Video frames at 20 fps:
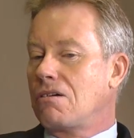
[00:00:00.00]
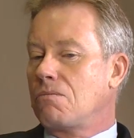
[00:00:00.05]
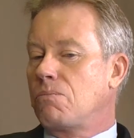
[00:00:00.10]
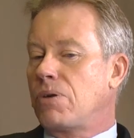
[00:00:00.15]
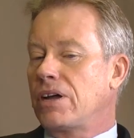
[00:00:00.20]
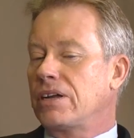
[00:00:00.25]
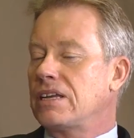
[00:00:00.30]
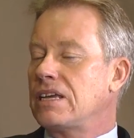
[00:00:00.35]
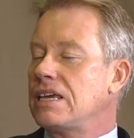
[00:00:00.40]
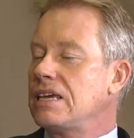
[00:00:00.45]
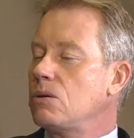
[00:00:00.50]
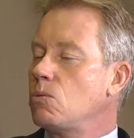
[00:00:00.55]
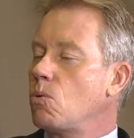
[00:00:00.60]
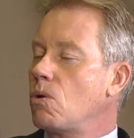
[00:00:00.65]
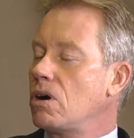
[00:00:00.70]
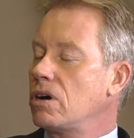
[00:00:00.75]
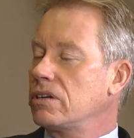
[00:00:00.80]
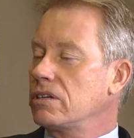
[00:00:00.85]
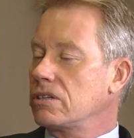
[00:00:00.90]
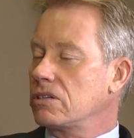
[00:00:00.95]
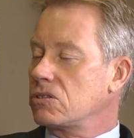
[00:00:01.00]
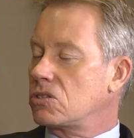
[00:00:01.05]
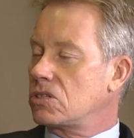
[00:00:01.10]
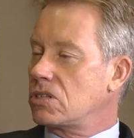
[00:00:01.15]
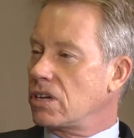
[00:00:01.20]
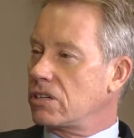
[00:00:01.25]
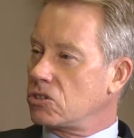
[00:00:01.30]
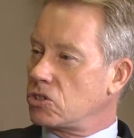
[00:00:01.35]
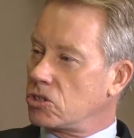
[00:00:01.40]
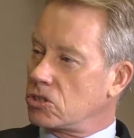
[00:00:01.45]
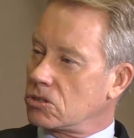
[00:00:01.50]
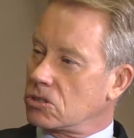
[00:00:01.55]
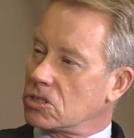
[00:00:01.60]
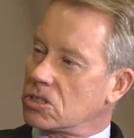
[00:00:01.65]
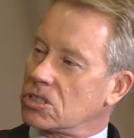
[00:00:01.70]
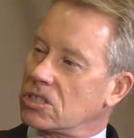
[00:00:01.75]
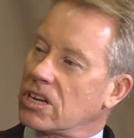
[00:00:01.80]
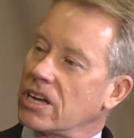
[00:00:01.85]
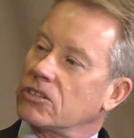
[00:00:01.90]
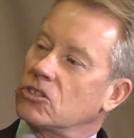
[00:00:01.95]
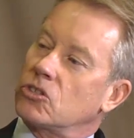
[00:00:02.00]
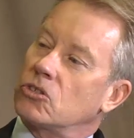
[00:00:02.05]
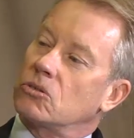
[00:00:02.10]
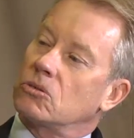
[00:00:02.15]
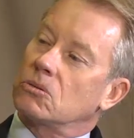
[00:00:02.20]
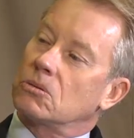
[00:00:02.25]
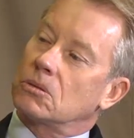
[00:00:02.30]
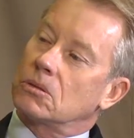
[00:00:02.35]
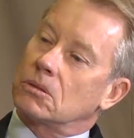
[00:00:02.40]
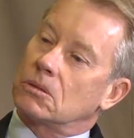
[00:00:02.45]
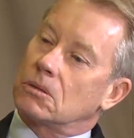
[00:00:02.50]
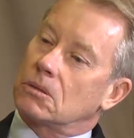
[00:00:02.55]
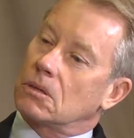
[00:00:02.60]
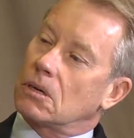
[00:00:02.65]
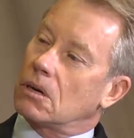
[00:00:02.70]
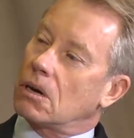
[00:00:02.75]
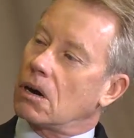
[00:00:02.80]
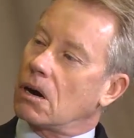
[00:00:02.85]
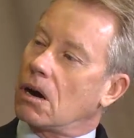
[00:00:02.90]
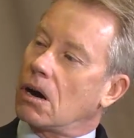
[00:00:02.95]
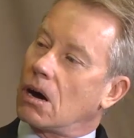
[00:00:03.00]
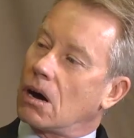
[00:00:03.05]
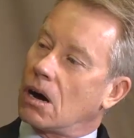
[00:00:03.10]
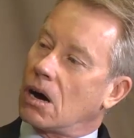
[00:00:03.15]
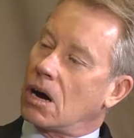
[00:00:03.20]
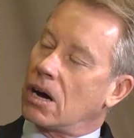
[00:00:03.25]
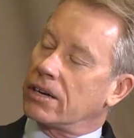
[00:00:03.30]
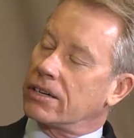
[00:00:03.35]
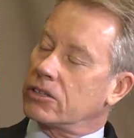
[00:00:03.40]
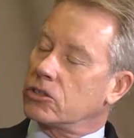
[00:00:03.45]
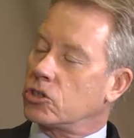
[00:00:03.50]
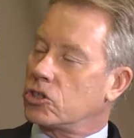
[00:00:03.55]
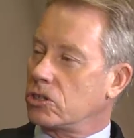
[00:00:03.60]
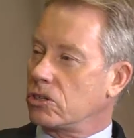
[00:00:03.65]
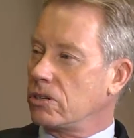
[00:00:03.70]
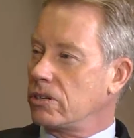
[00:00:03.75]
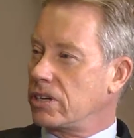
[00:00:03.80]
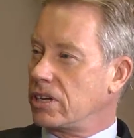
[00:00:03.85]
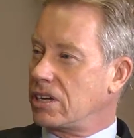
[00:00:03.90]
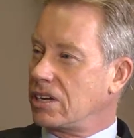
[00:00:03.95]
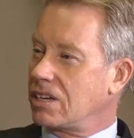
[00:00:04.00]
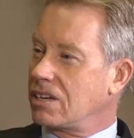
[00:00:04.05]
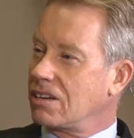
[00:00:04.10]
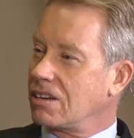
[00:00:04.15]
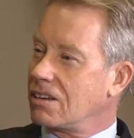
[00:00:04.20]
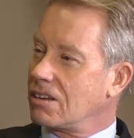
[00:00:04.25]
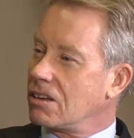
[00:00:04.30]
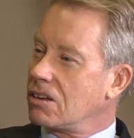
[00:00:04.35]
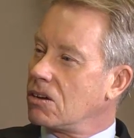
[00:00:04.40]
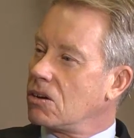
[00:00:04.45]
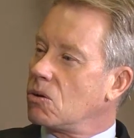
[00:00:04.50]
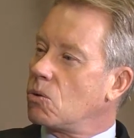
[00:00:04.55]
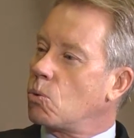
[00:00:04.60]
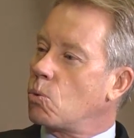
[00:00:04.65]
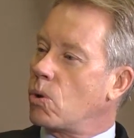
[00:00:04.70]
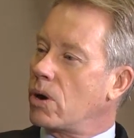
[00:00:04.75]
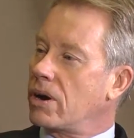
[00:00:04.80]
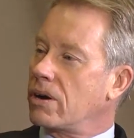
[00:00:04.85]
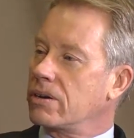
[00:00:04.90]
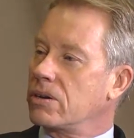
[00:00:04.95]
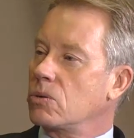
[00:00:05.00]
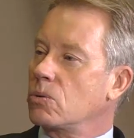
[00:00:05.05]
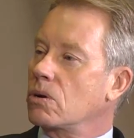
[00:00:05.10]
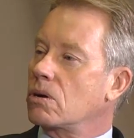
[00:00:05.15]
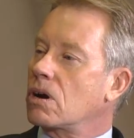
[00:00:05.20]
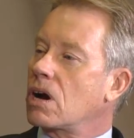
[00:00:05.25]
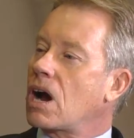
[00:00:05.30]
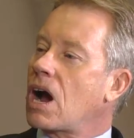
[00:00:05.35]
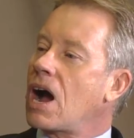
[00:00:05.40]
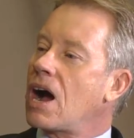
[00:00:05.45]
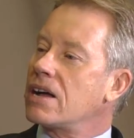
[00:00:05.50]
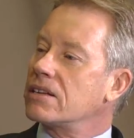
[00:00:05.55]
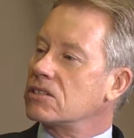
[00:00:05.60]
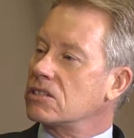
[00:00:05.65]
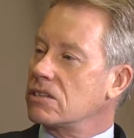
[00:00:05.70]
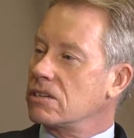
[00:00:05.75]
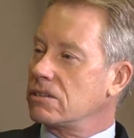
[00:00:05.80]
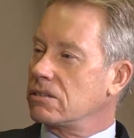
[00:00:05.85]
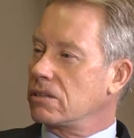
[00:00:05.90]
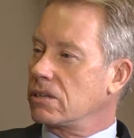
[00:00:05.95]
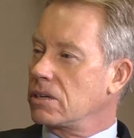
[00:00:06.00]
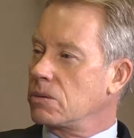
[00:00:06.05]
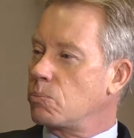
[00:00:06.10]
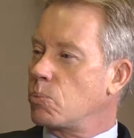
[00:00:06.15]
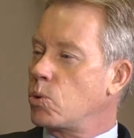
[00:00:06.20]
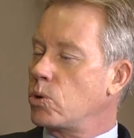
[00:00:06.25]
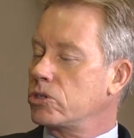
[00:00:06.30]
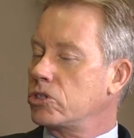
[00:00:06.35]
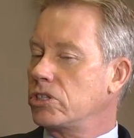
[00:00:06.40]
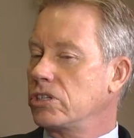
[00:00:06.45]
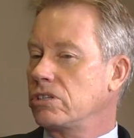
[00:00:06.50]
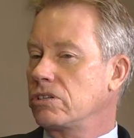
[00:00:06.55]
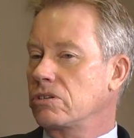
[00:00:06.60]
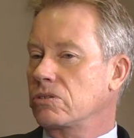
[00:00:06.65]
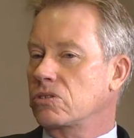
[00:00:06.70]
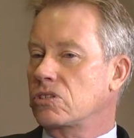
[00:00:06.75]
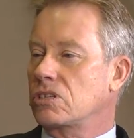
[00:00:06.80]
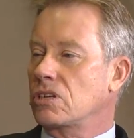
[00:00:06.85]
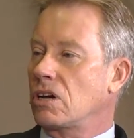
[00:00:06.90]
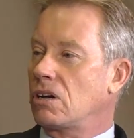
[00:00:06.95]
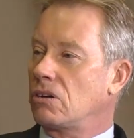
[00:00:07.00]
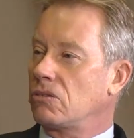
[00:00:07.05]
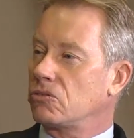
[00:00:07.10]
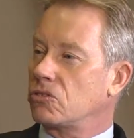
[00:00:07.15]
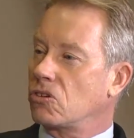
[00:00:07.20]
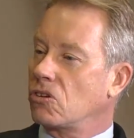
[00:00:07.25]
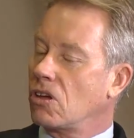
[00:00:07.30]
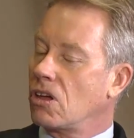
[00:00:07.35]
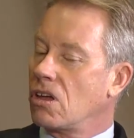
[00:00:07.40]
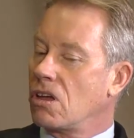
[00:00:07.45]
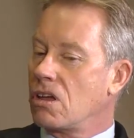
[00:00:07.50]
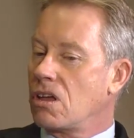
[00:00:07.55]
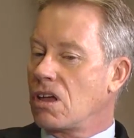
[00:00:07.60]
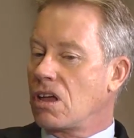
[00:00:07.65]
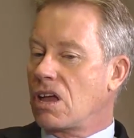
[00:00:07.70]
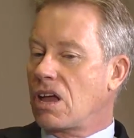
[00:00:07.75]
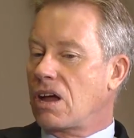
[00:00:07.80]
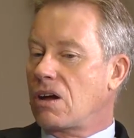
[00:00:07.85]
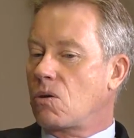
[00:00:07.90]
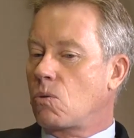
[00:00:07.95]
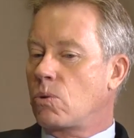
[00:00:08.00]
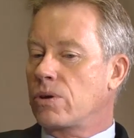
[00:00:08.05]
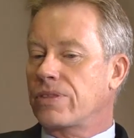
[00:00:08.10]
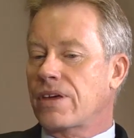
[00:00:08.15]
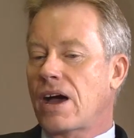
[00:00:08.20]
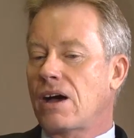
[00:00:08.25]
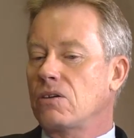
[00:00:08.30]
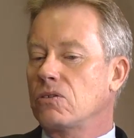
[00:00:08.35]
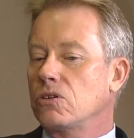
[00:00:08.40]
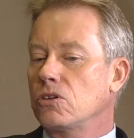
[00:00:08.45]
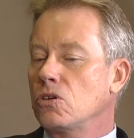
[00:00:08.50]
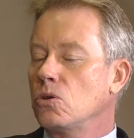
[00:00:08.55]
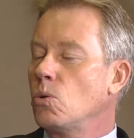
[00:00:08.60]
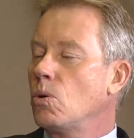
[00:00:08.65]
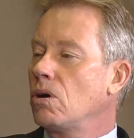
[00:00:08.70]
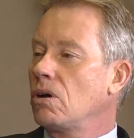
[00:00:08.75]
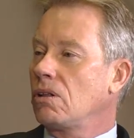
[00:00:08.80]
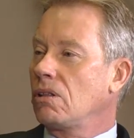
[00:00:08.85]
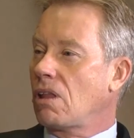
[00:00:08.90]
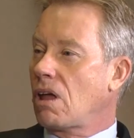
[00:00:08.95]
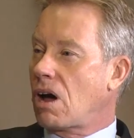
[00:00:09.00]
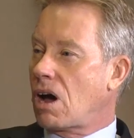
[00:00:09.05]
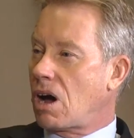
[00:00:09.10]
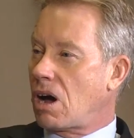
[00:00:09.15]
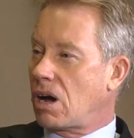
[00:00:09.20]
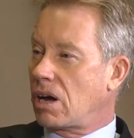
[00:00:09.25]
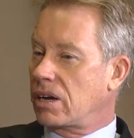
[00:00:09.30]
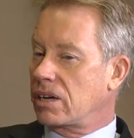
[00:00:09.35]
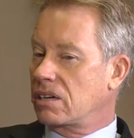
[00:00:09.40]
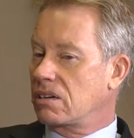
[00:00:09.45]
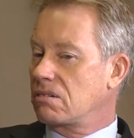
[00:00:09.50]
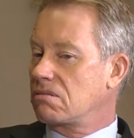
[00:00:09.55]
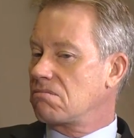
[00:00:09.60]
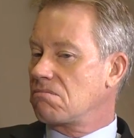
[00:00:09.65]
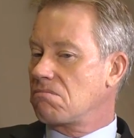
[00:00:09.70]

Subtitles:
but he wanted to set you on a journey where you were constantly pushing yourselves. Without ULI